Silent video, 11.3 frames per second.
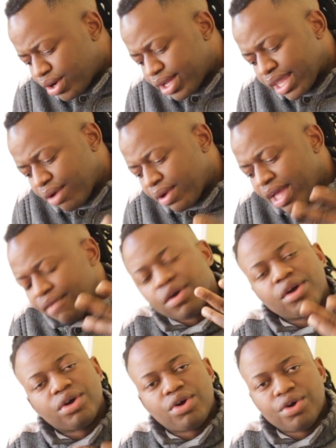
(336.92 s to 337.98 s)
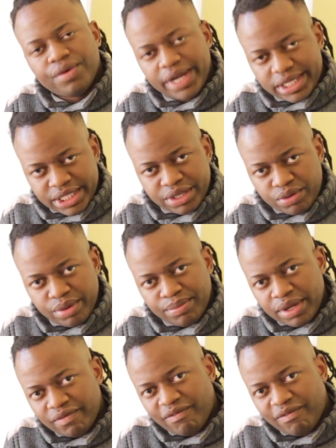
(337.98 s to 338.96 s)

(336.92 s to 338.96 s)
that we have correct equipment